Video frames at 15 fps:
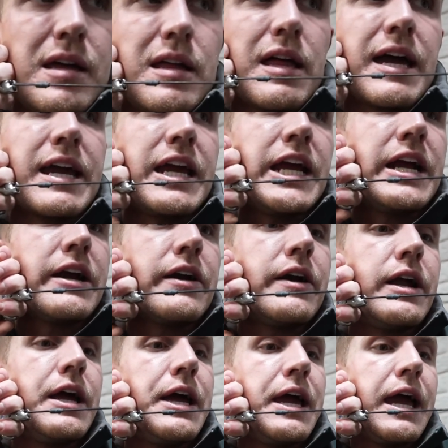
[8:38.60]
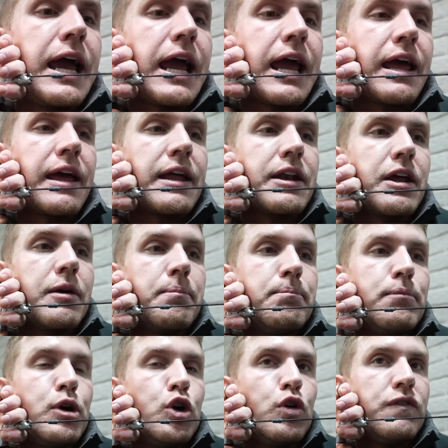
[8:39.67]
right here and
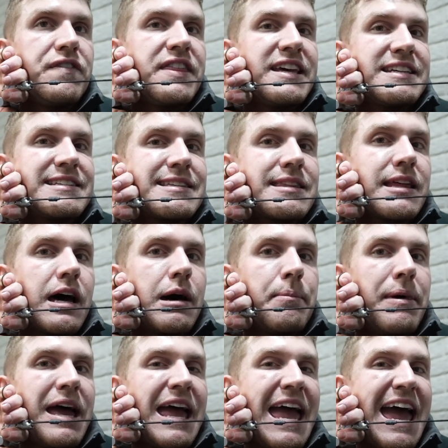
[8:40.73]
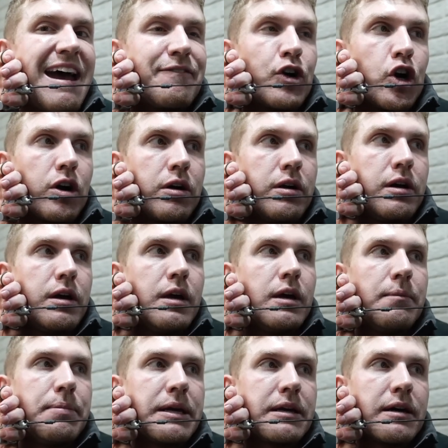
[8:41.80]
move this thumb ever,
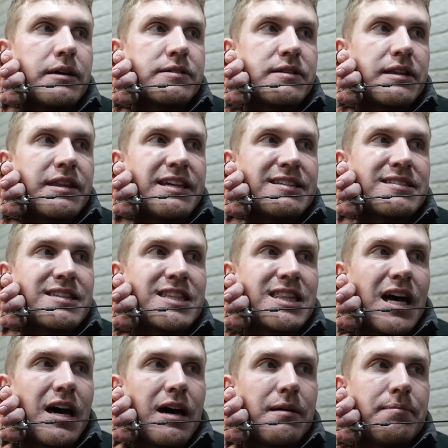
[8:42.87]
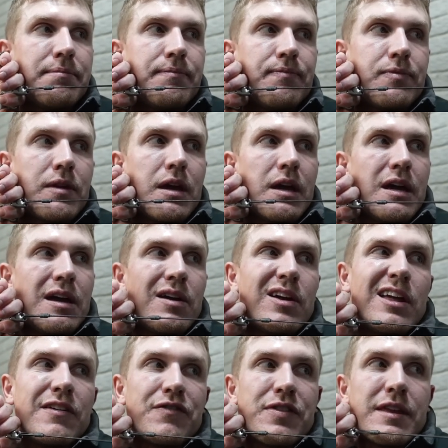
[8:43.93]
because this thumb,
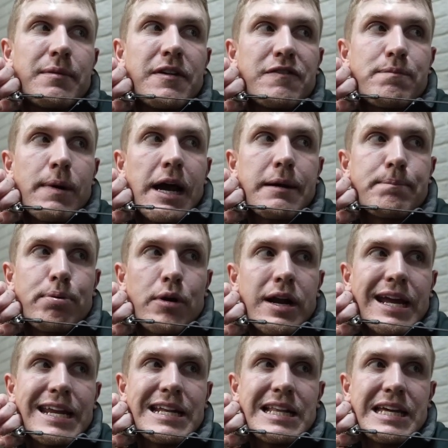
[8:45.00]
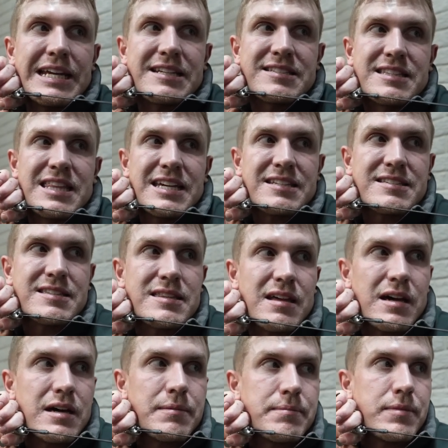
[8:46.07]
if, the, if my brain links this
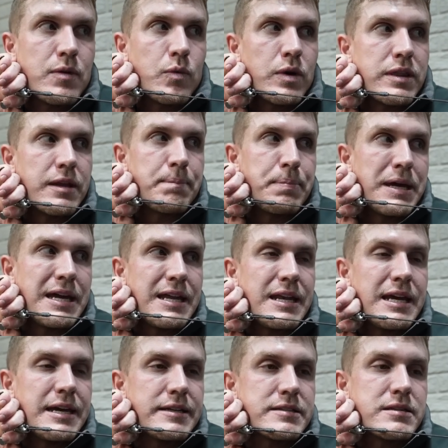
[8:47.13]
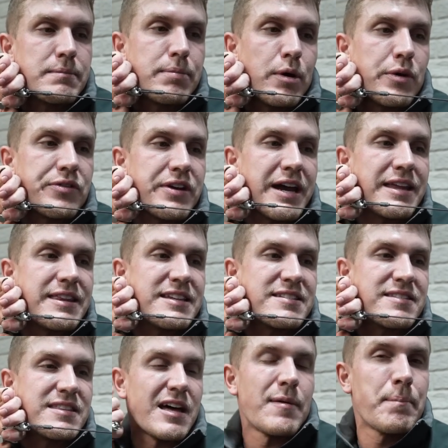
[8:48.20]
thumb when the pin hits the bullseye and this
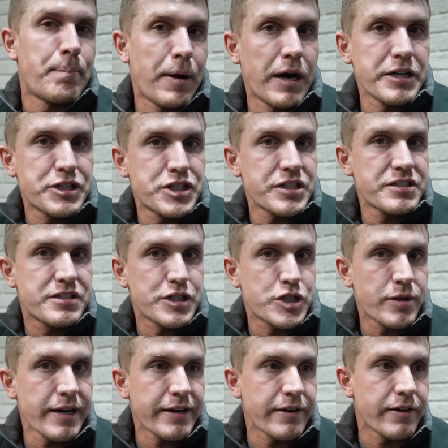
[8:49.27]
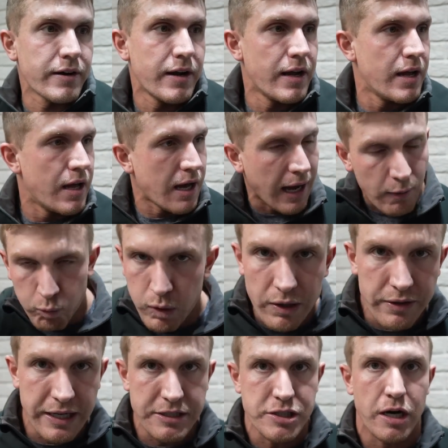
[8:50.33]
thumb punches the trigger, I
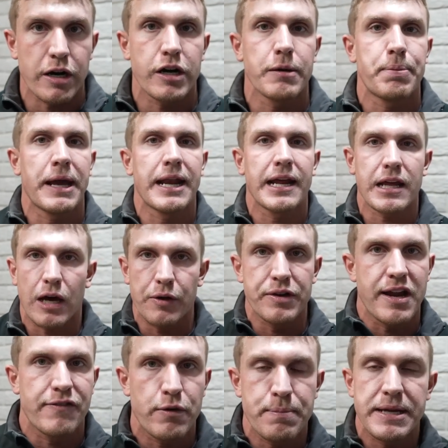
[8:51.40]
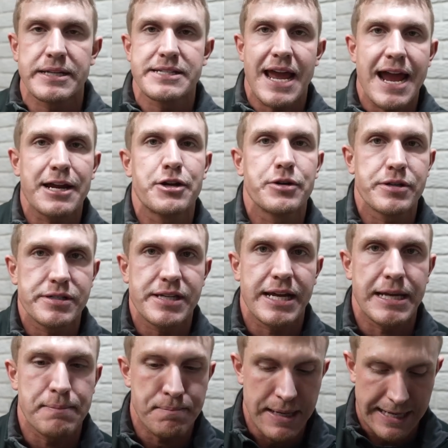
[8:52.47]
will get target panic. I'll never be as accurate as I
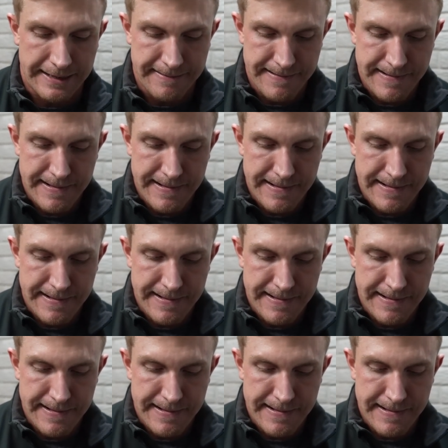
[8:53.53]
can be.